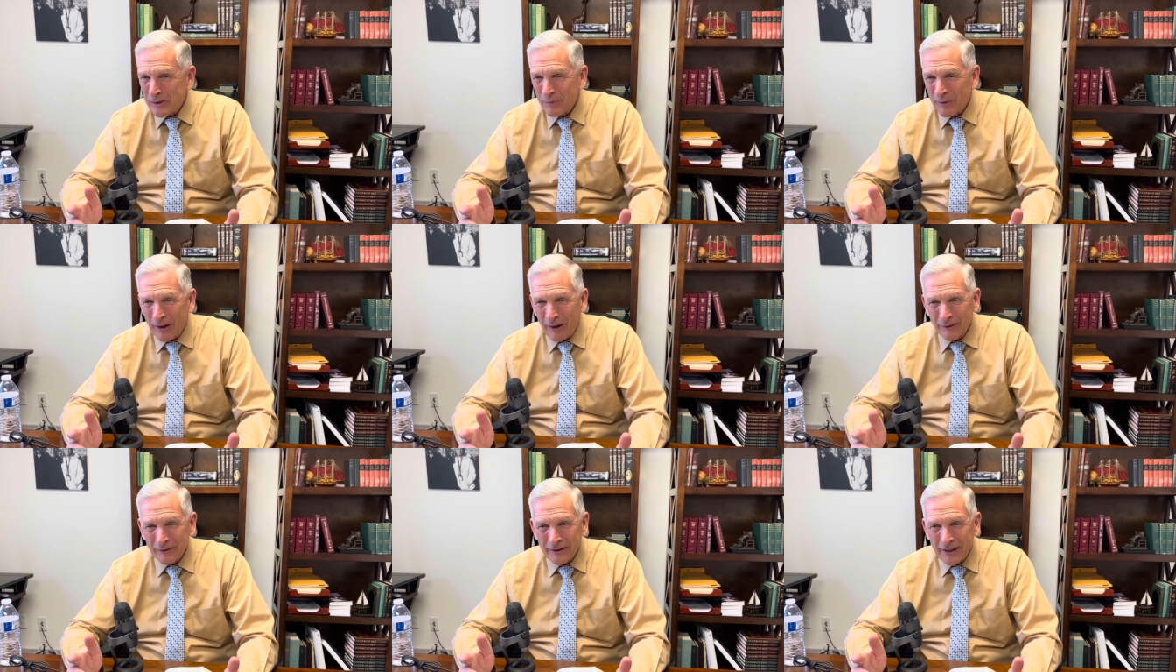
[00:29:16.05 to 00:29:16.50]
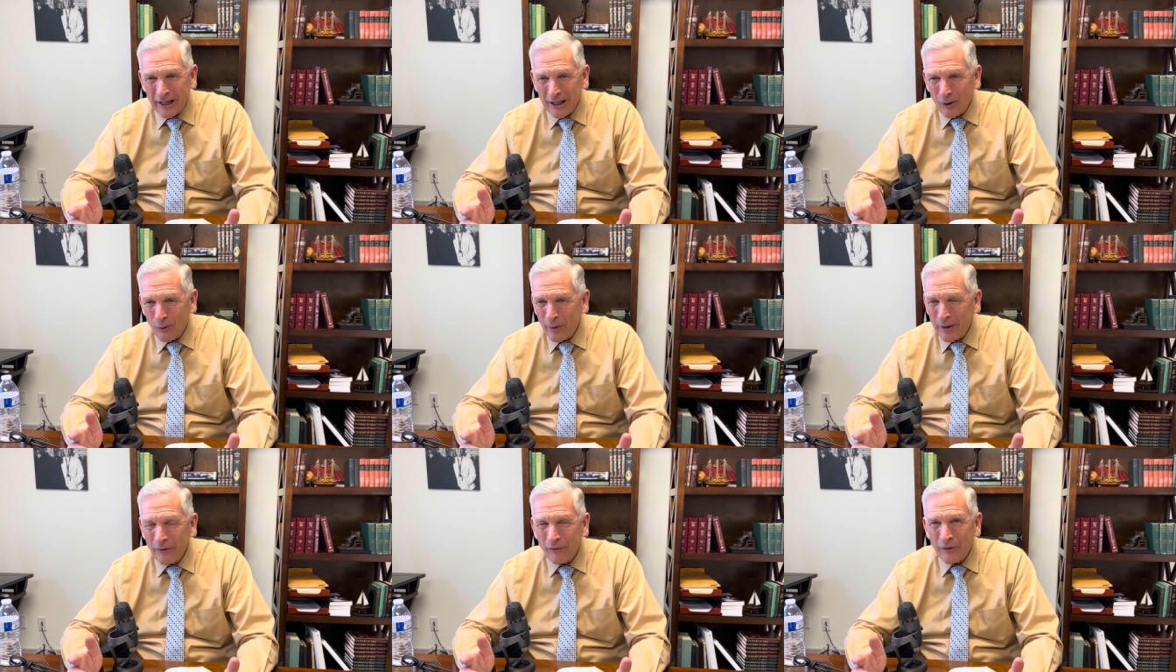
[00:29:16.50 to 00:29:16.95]
But I'll tell
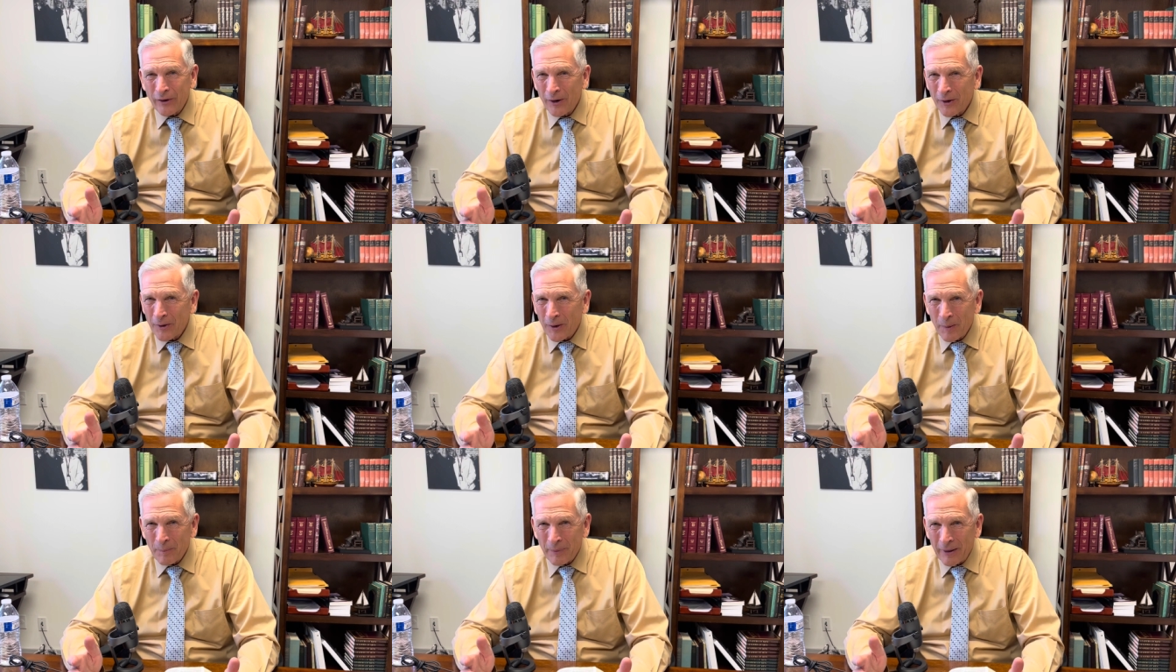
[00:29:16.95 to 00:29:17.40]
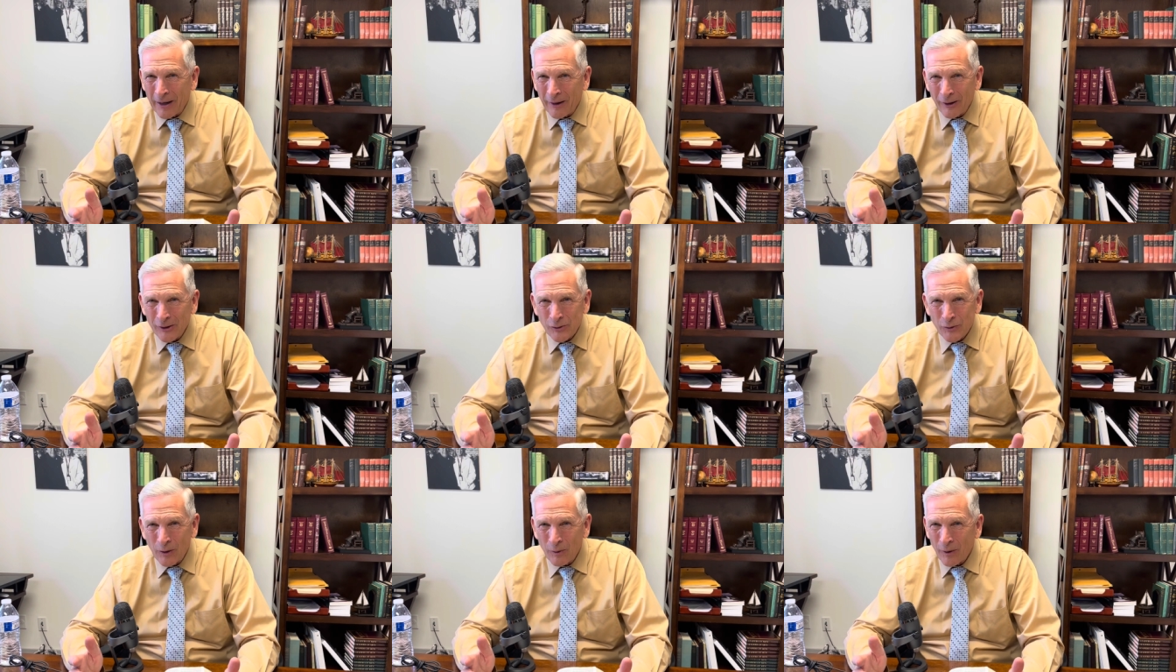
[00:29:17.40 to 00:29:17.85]
you, we feared our
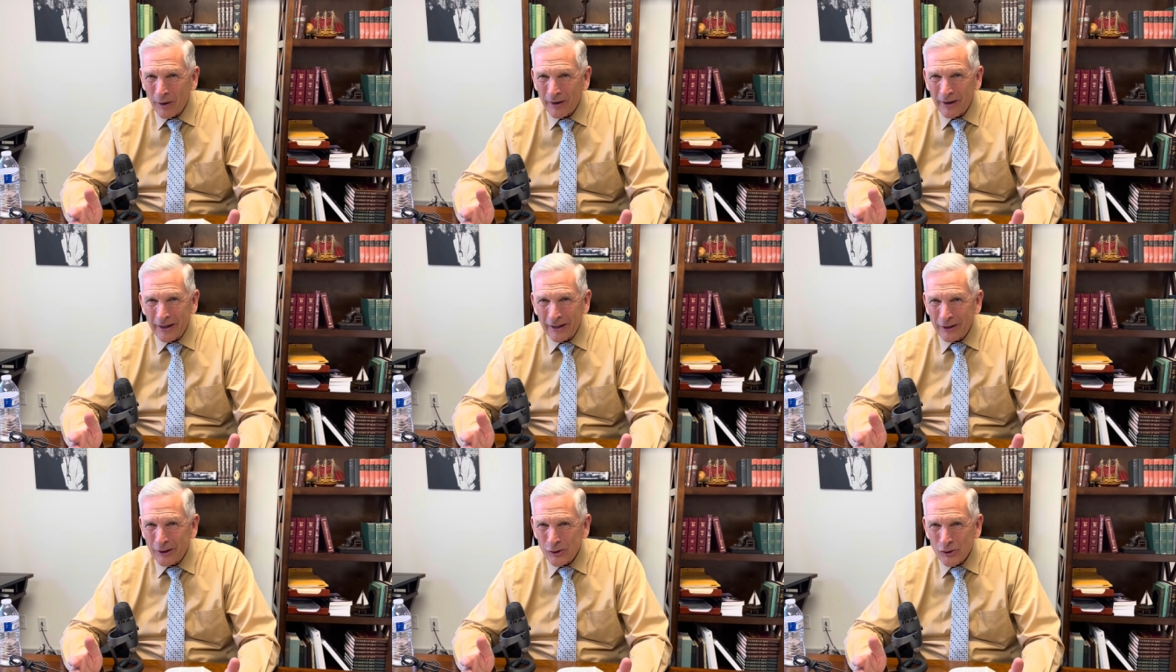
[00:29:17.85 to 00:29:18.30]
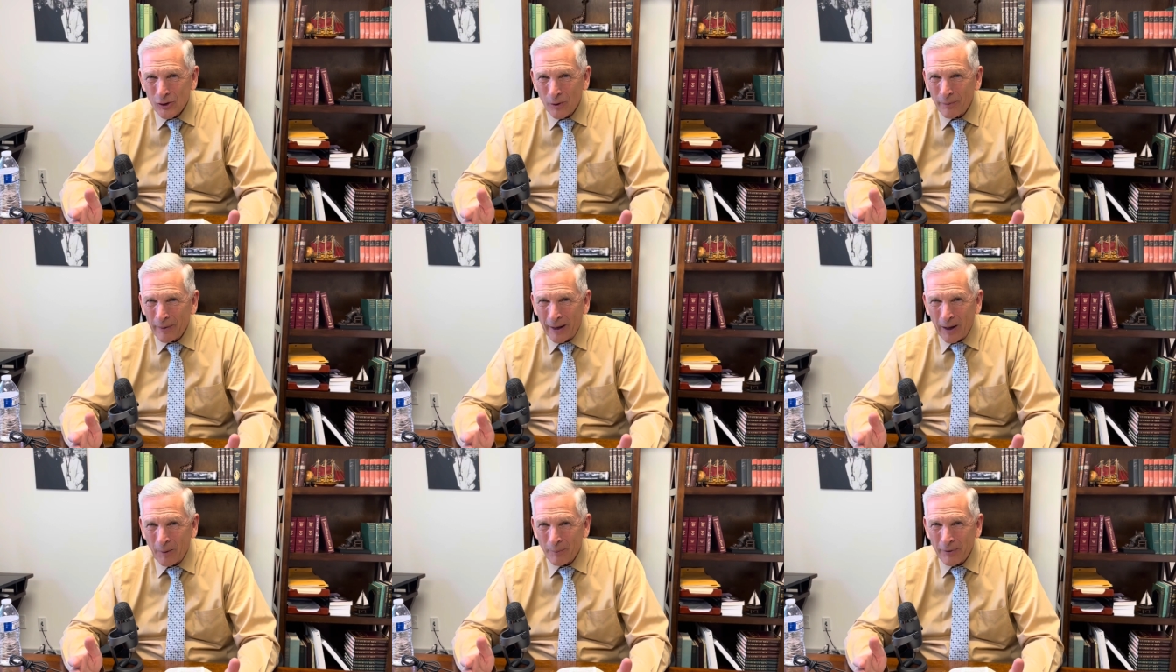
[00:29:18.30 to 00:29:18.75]
parents. We weren't going to
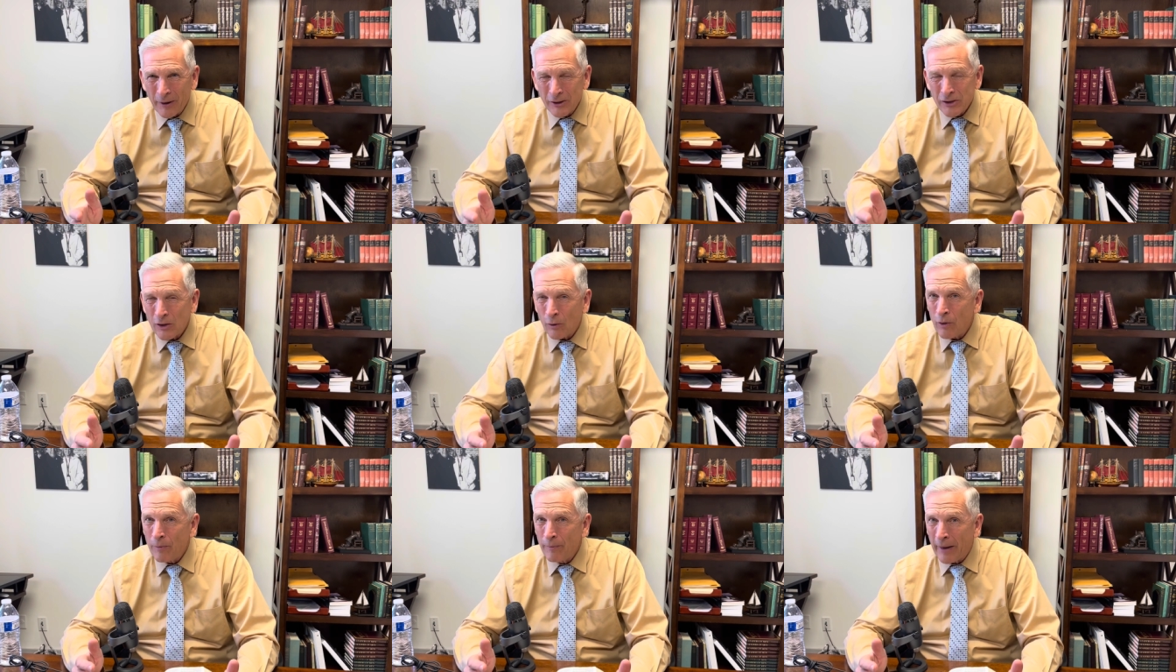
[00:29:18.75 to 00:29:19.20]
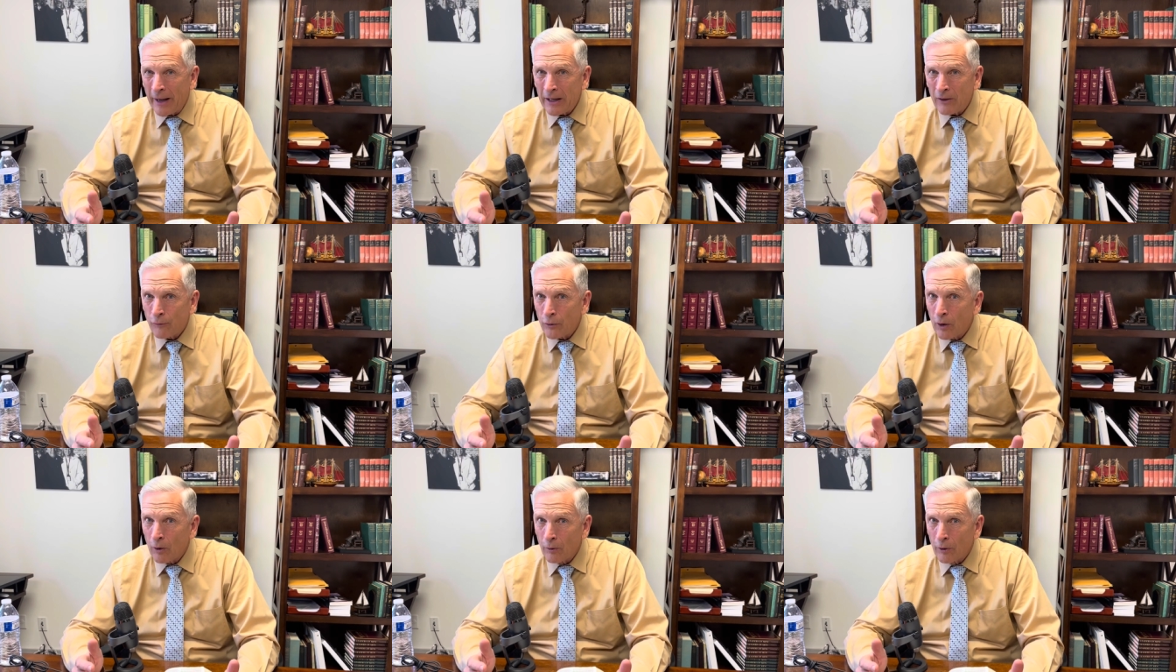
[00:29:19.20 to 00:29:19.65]
disobey our parents, and we might
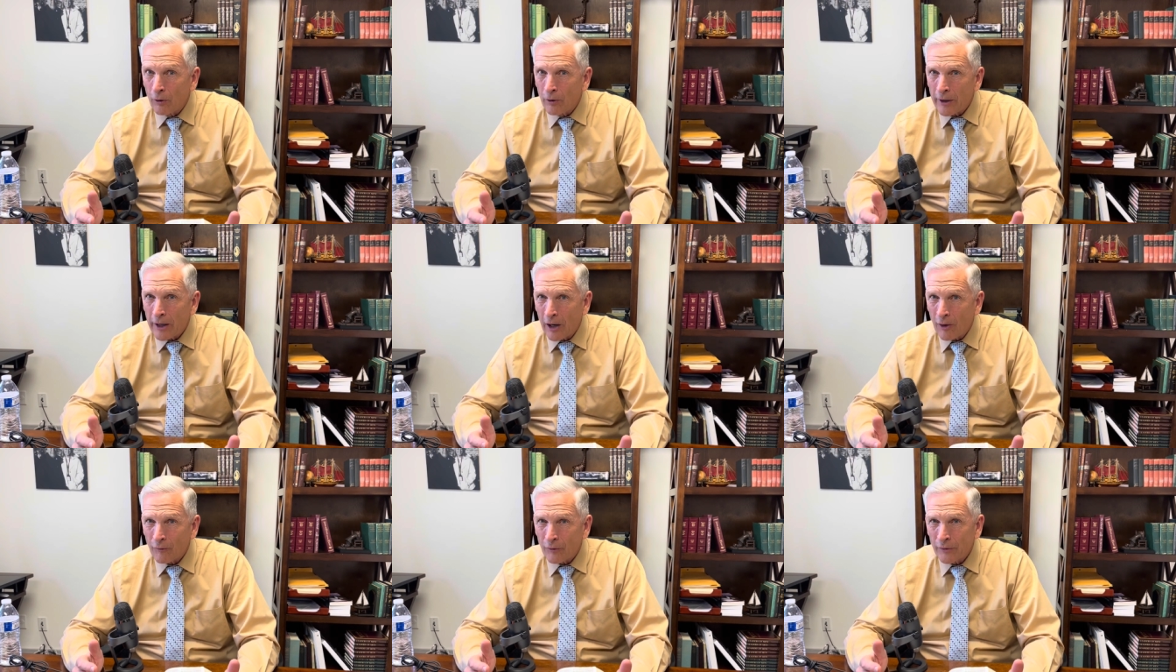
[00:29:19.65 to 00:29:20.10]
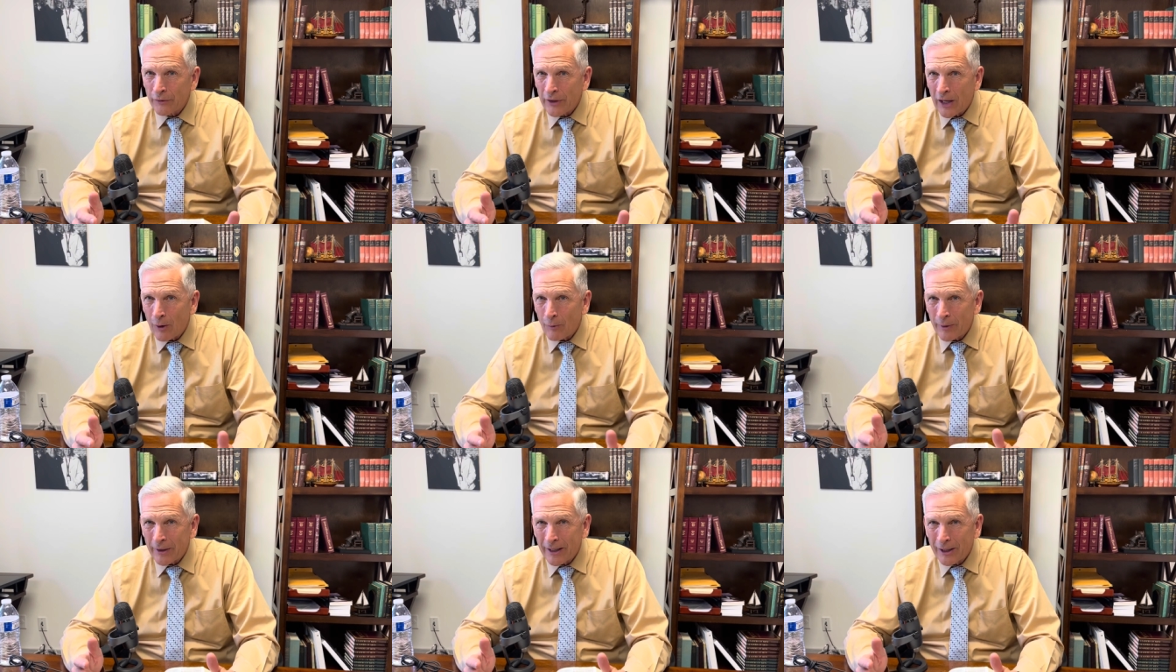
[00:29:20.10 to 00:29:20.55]
if we were real careful and
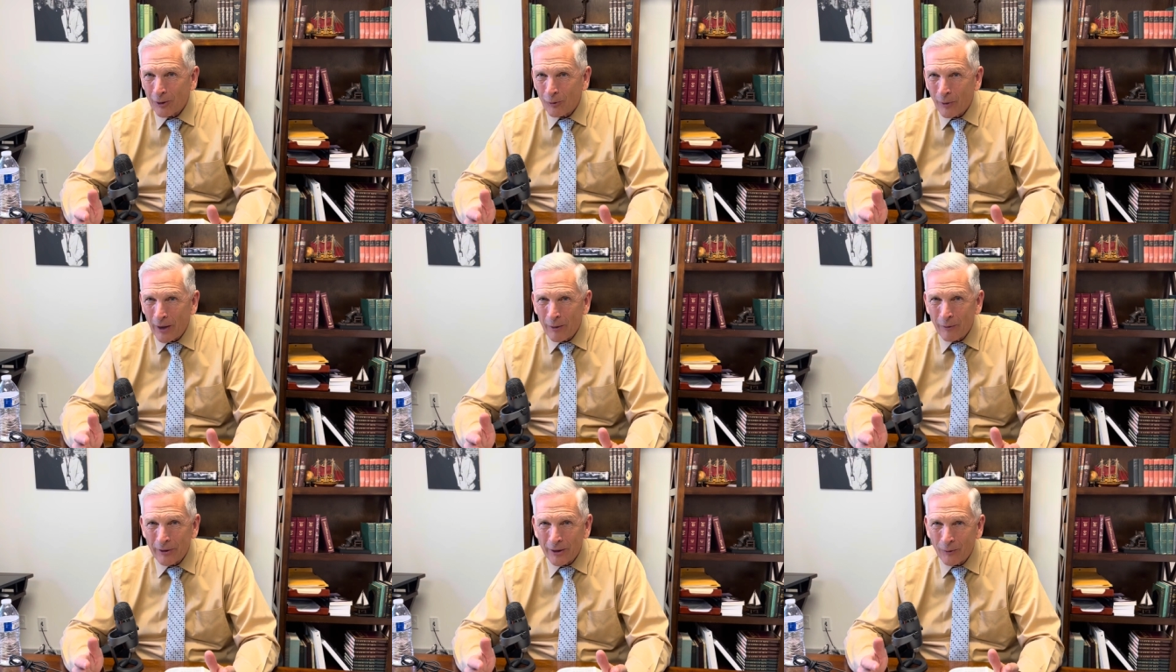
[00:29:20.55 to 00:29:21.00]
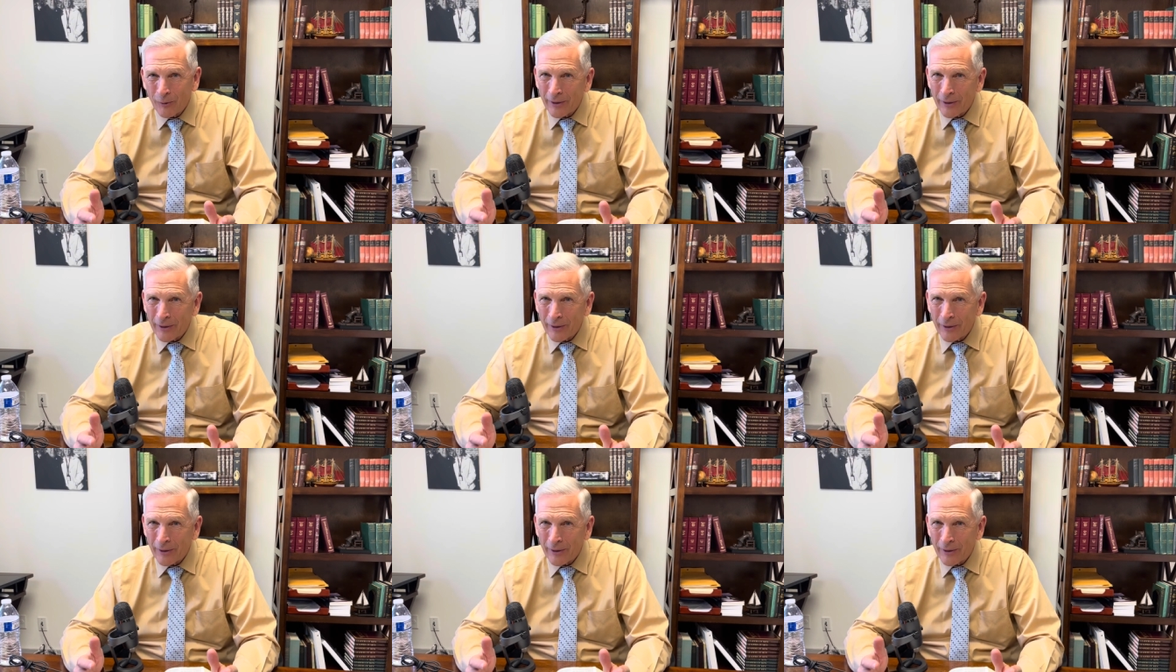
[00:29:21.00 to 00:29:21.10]
thought we'd get away with it.